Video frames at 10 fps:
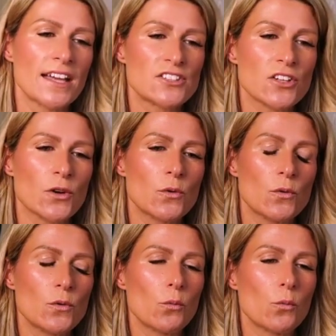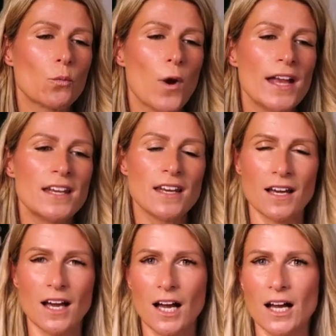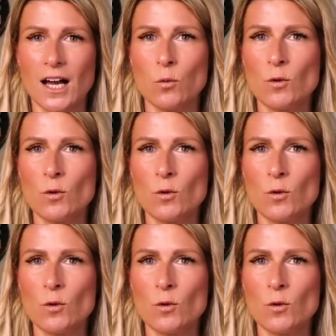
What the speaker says: And so when a